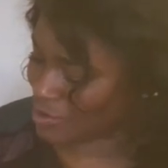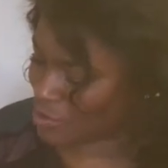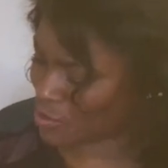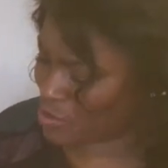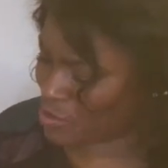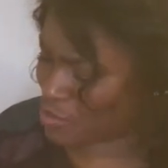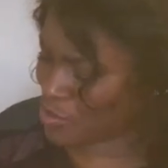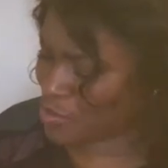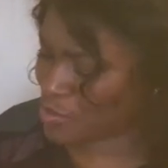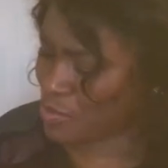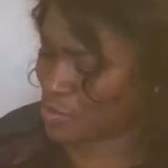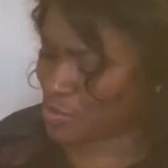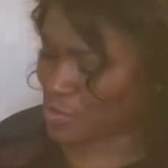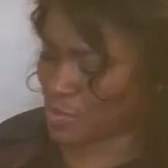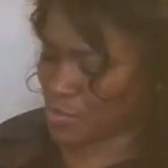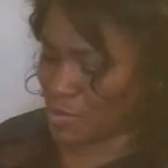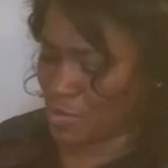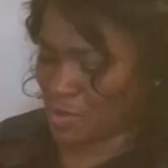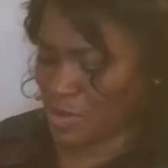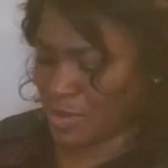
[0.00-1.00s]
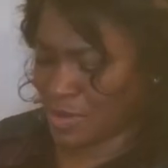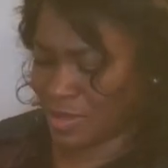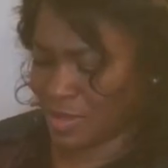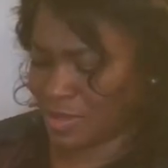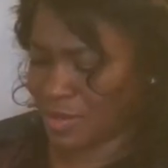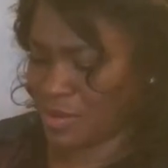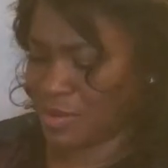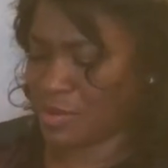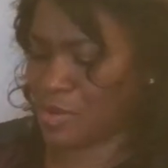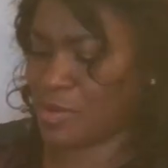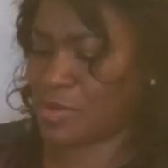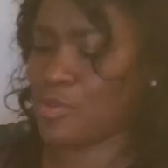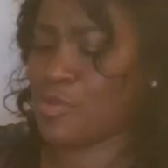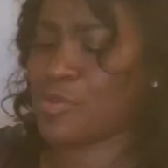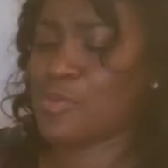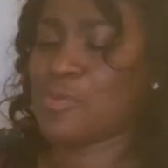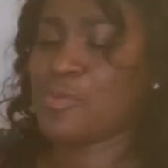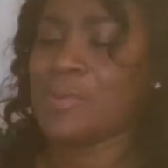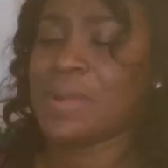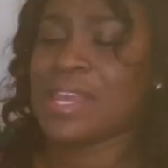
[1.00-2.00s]
Ooh, ooh
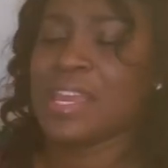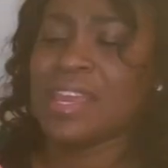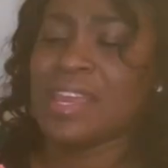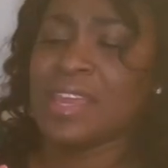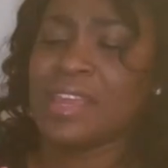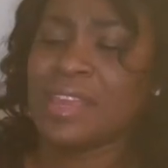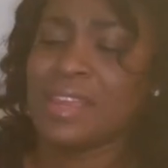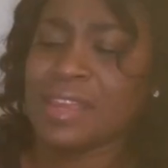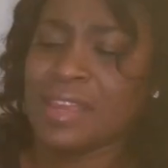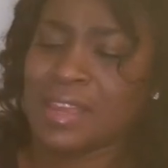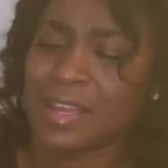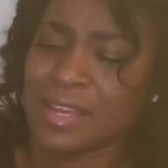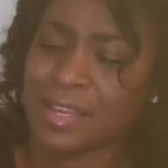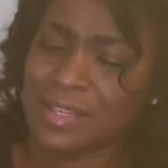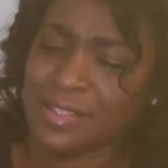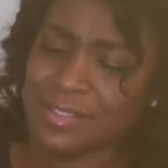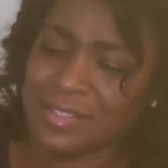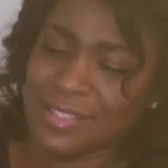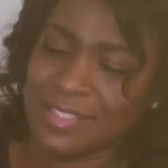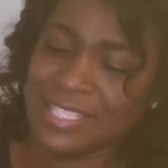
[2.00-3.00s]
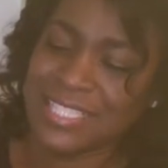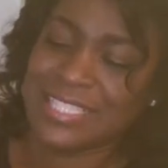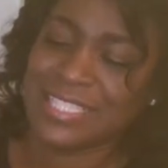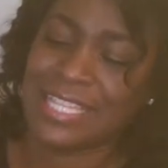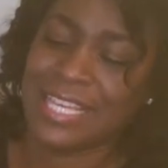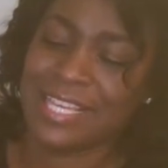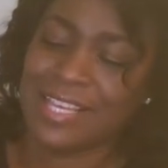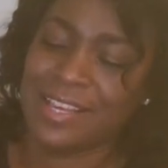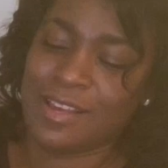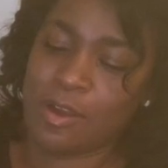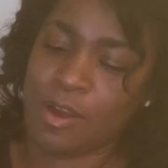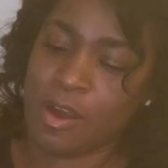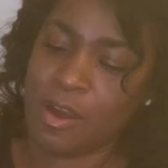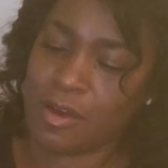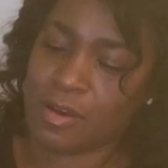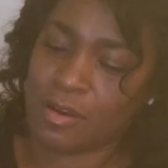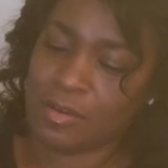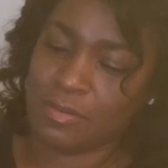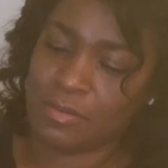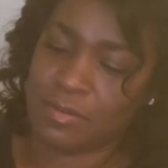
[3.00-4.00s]
wee. Let's see. Uh
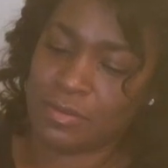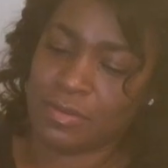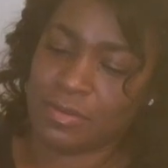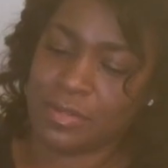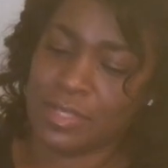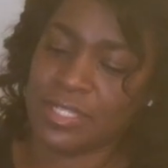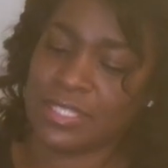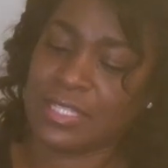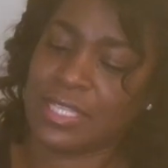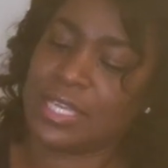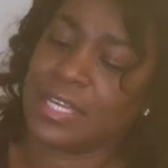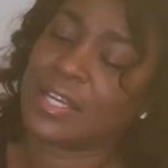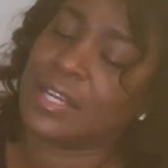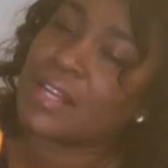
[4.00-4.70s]
oh. Let's see.